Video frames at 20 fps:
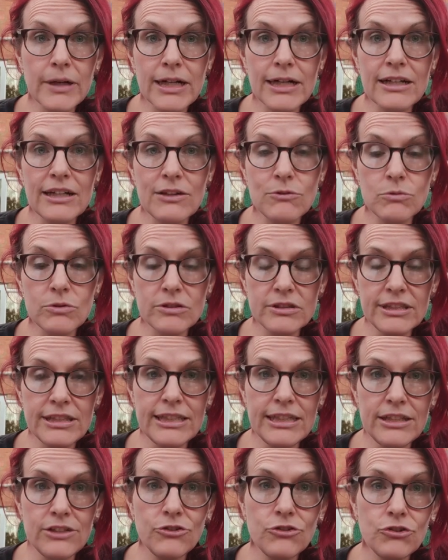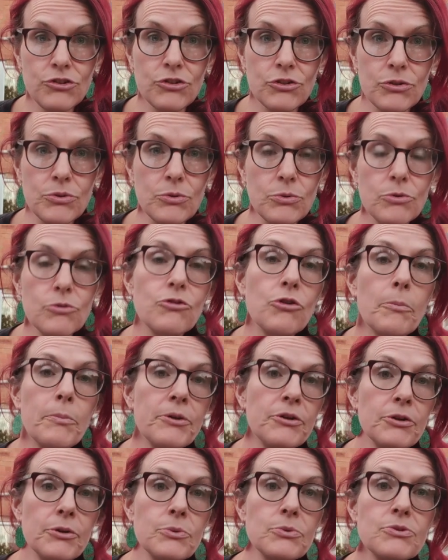I will need to drop
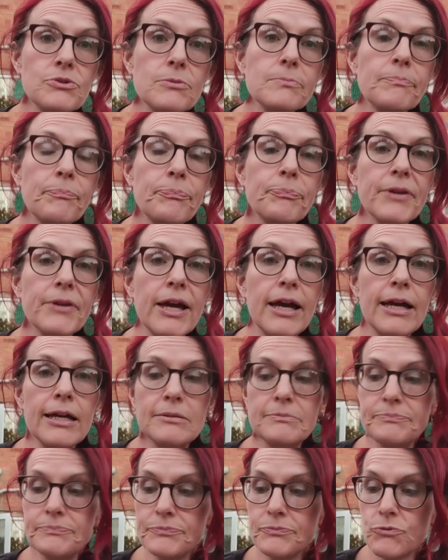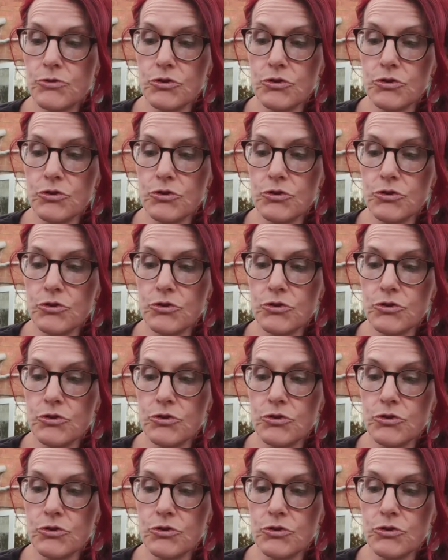a note um,